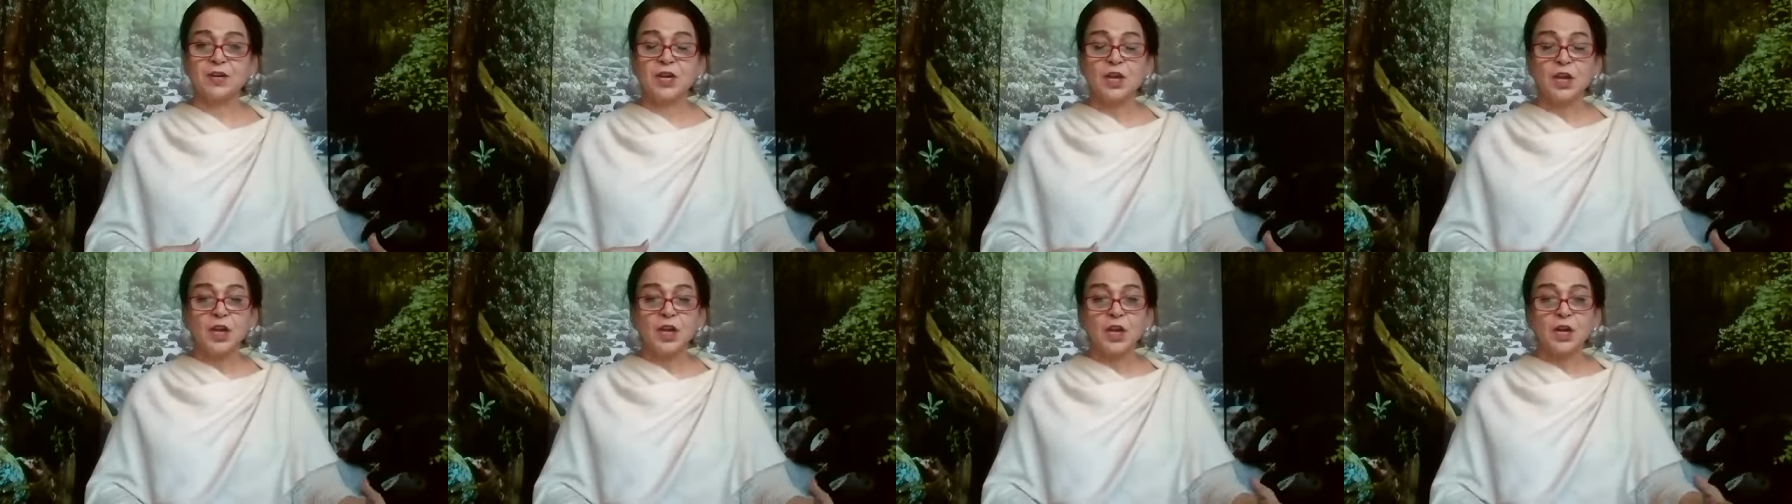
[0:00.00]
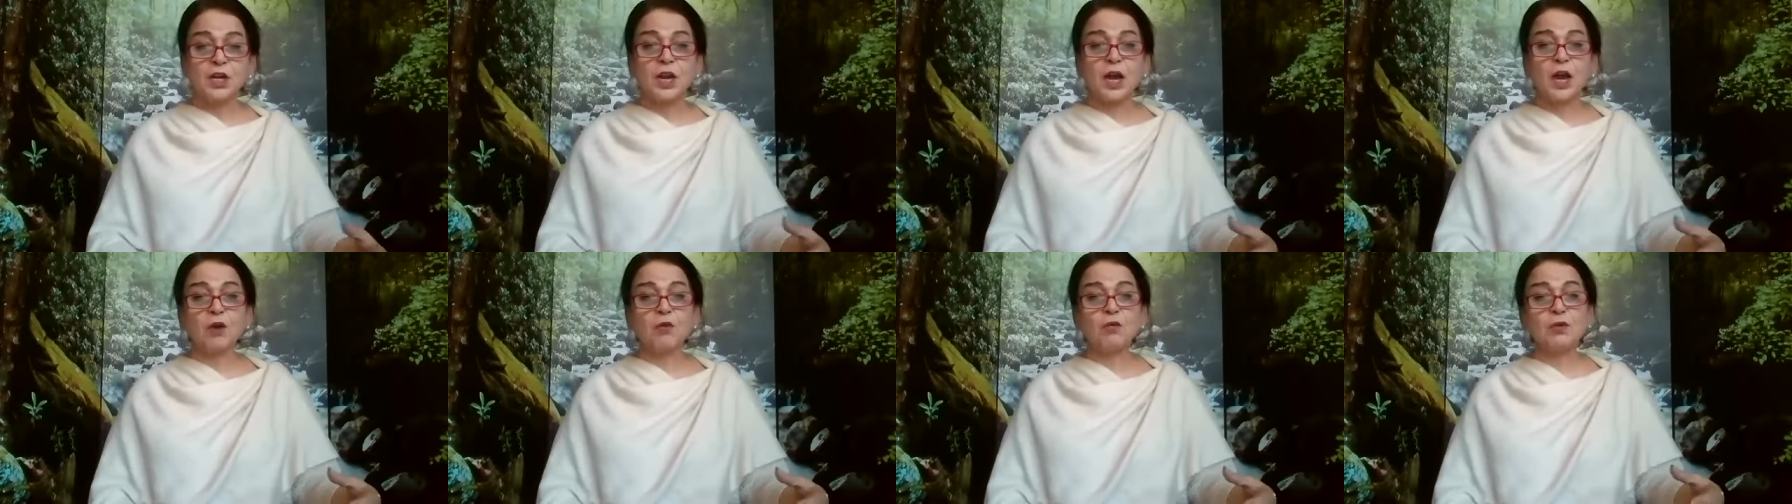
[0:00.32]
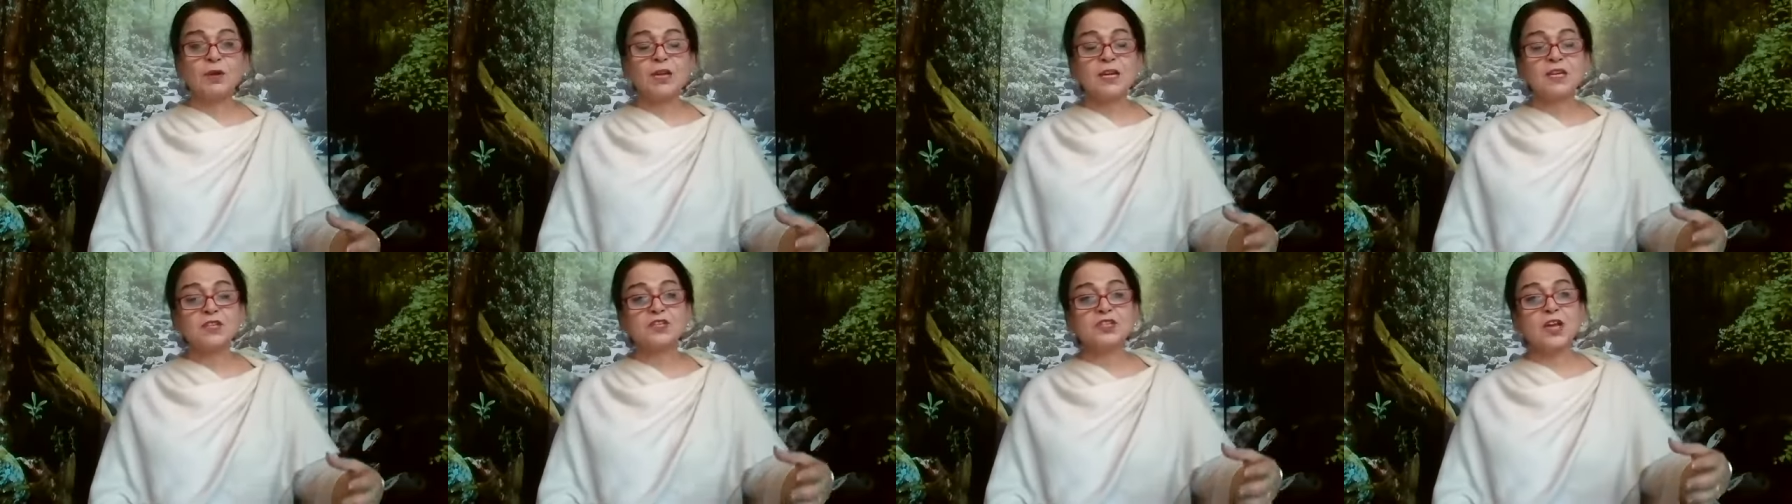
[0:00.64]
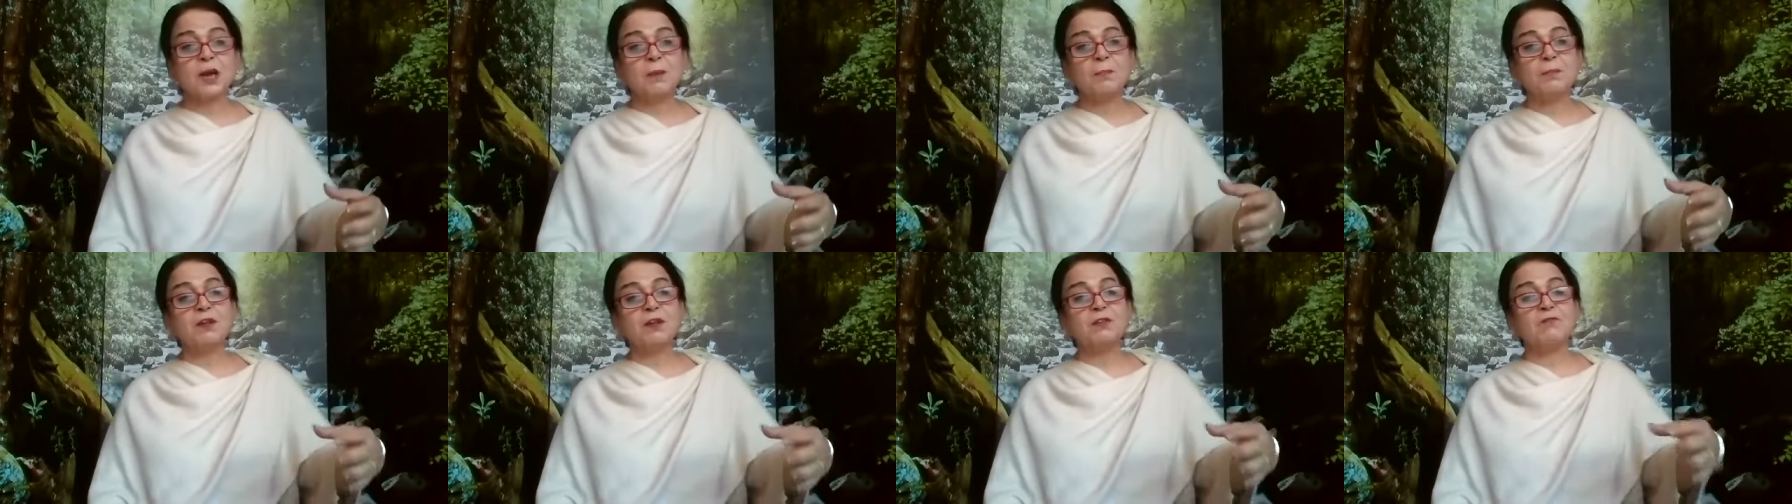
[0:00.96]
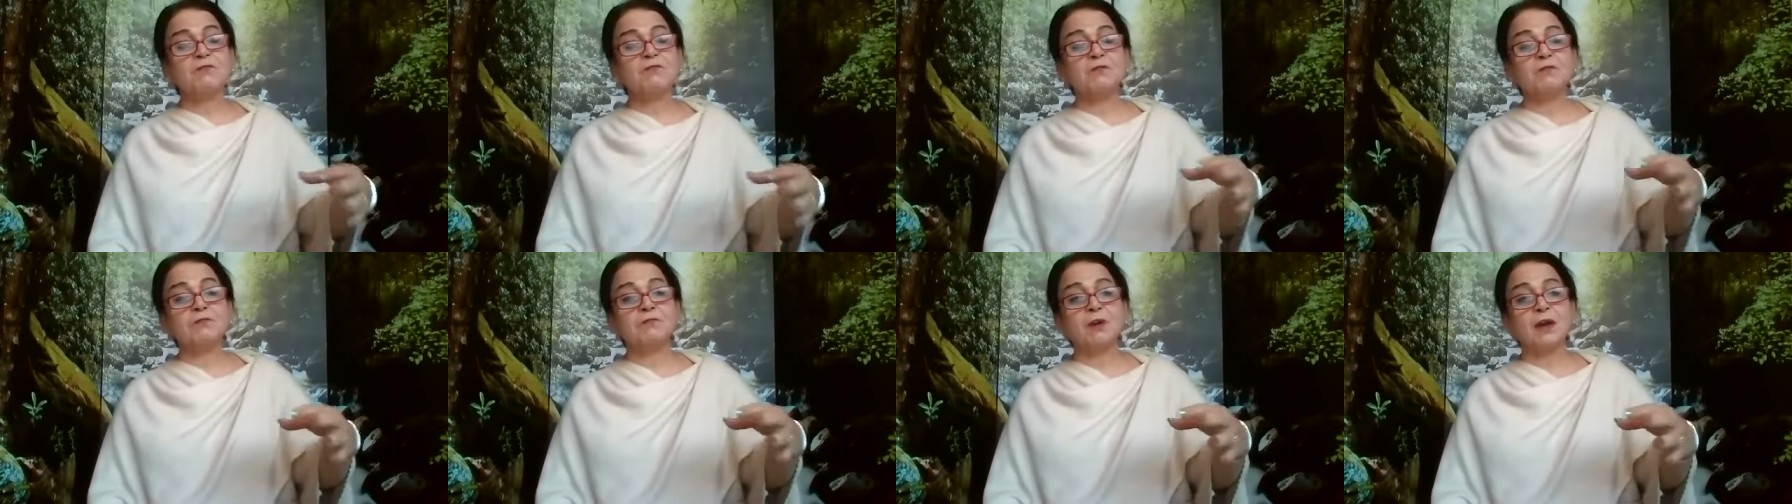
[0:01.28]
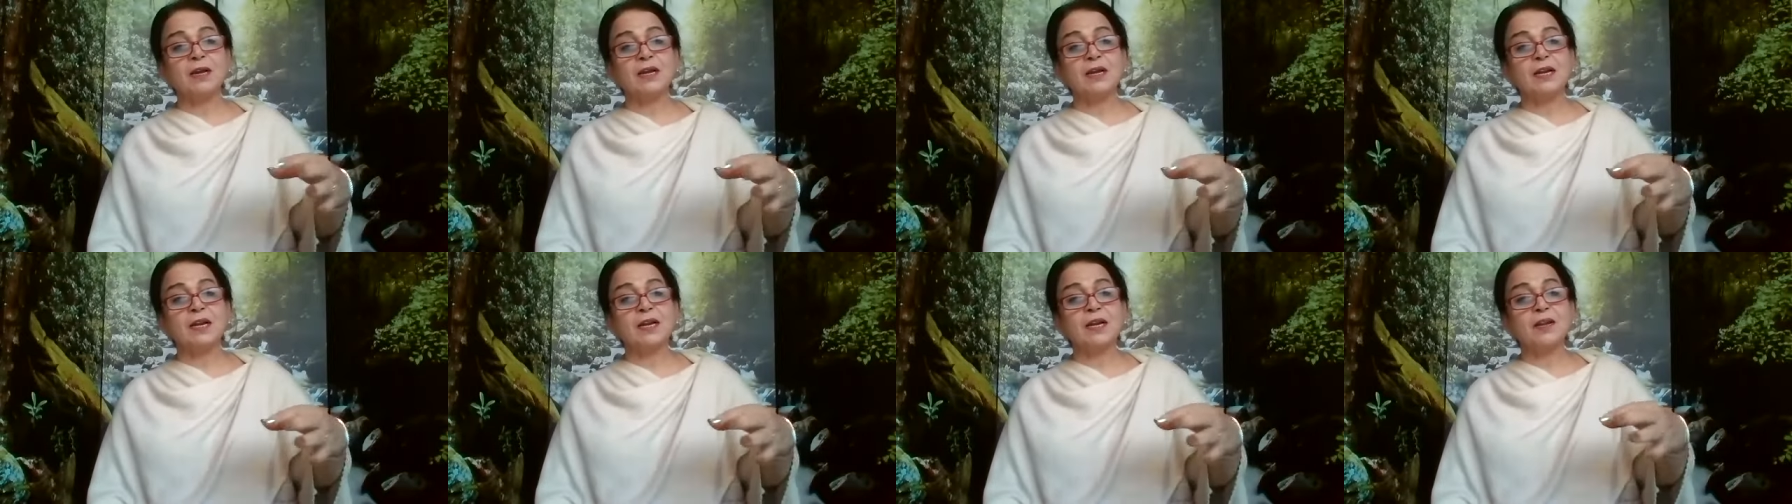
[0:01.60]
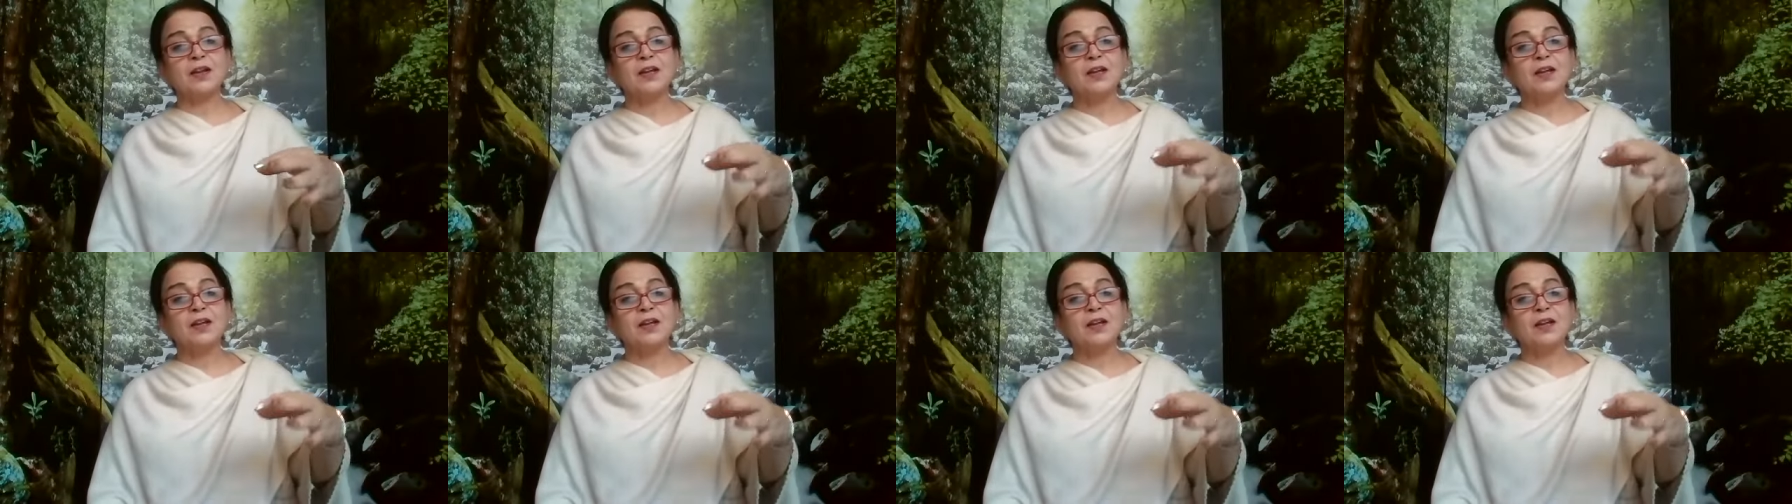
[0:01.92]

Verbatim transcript: Now he is subdividing